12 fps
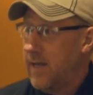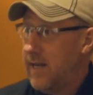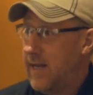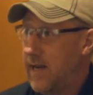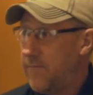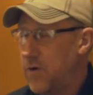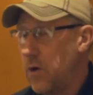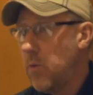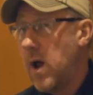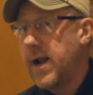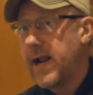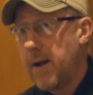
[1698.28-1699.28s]
if you're
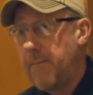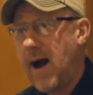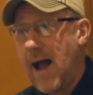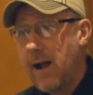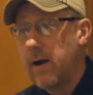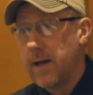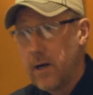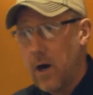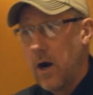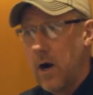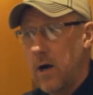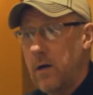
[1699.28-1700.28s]
running a pilot
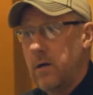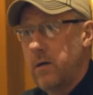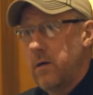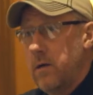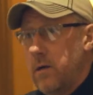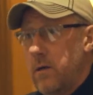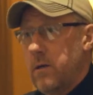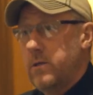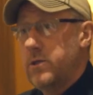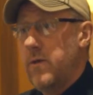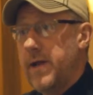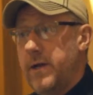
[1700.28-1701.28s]
car
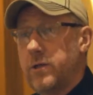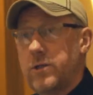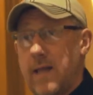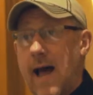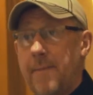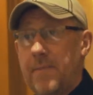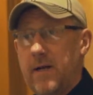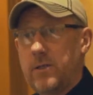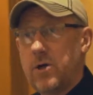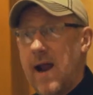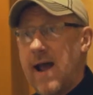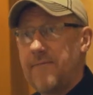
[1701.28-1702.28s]
so that you're stopping
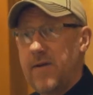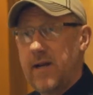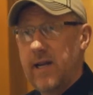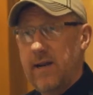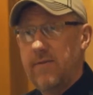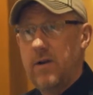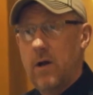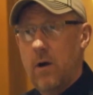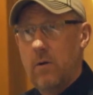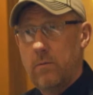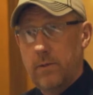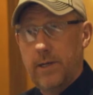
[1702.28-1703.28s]
traffic, even
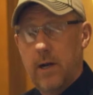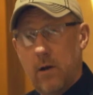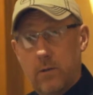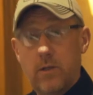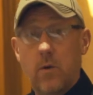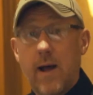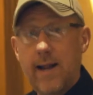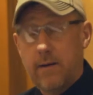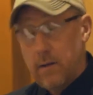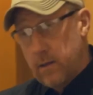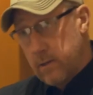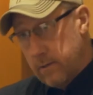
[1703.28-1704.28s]
though, to let
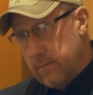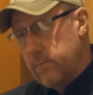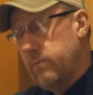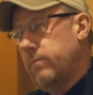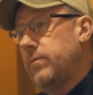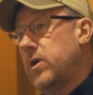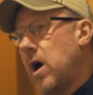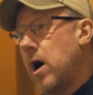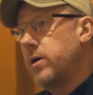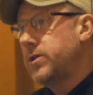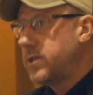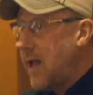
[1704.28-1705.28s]

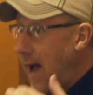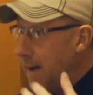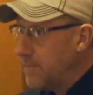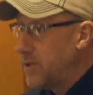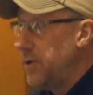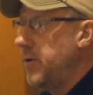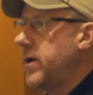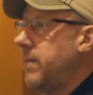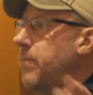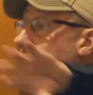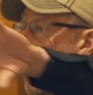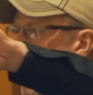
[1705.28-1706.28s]
cars stop so you can pull